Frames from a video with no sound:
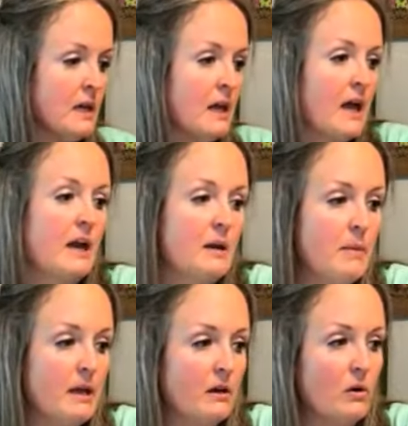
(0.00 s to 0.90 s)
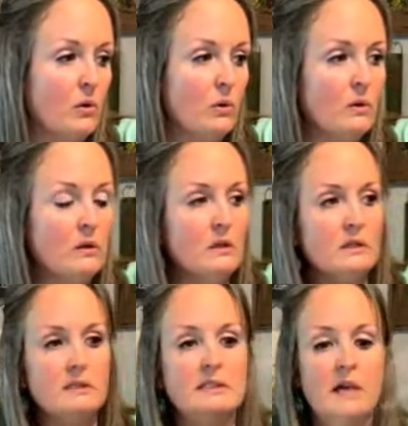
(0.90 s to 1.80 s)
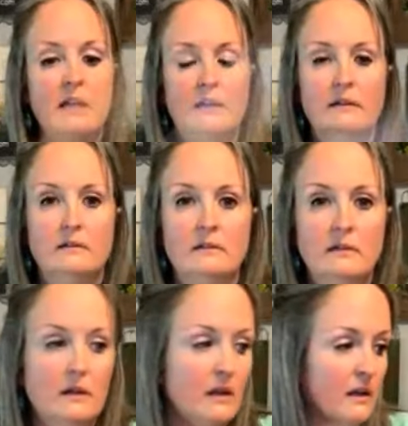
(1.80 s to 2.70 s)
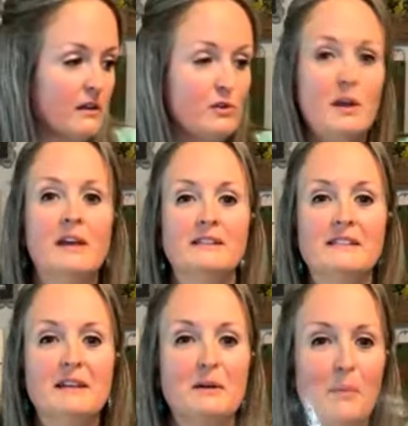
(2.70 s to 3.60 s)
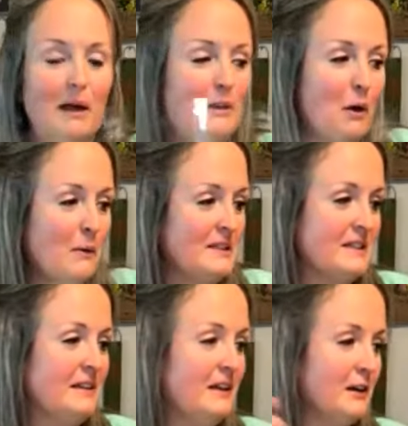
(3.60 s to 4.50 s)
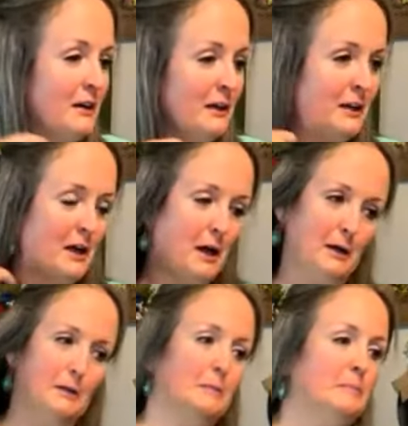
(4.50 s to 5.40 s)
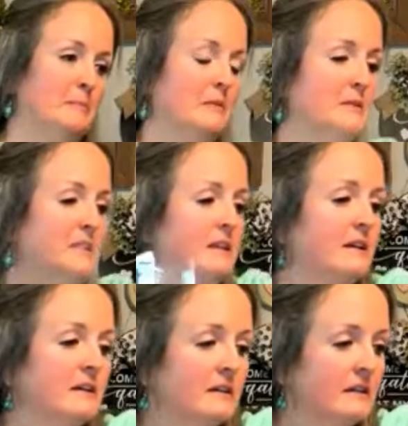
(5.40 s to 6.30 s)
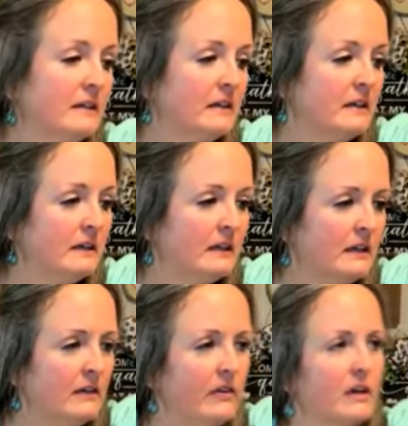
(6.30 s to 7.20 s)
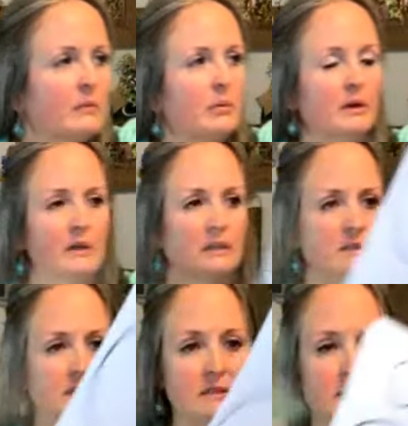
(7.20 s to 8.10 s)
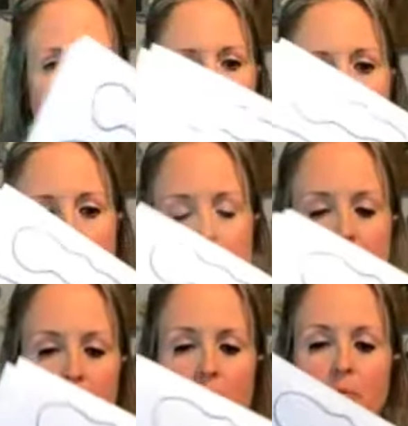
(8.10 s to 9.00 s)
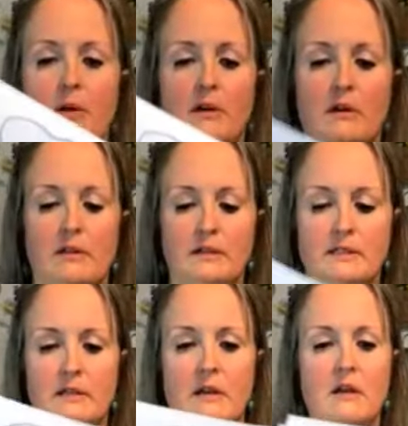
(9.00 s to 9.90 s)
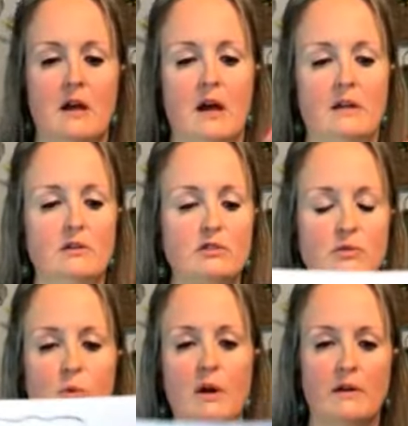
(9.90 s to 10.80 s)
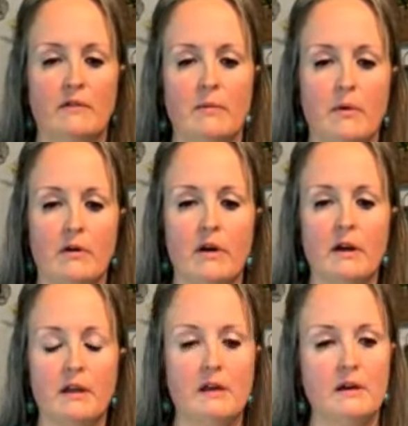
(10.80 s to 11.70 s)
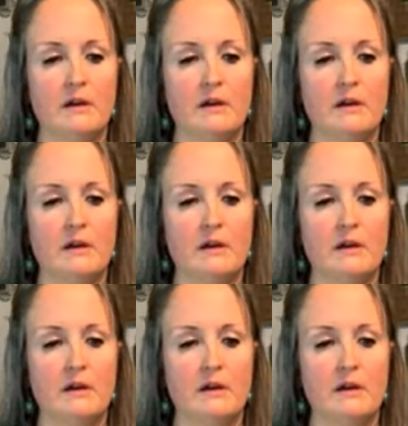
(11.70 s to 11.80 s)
And I made a whole set. You can't see them. I know it's clear. Let's see if I can put it, maybe I can put it on this. I used one of them already.